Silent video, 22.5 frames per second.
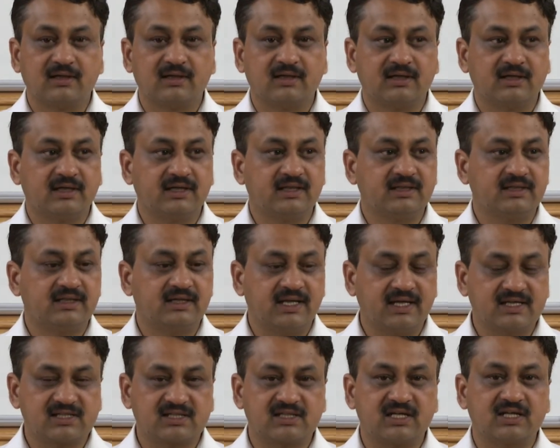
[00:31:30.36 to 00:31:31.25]
In the
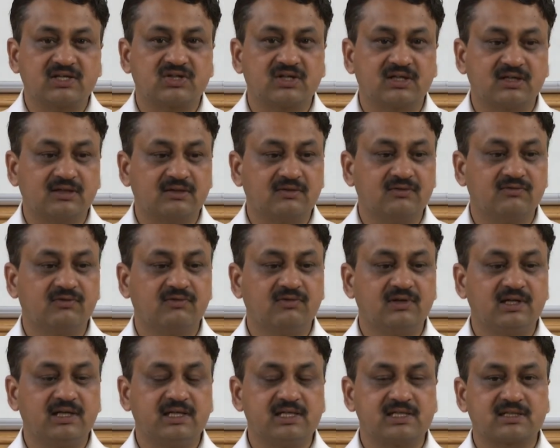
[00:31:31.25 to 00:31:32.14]
next session we
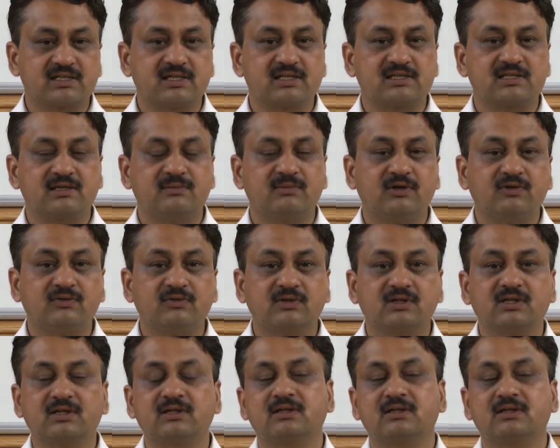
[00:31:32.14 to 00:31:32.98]
will discuss about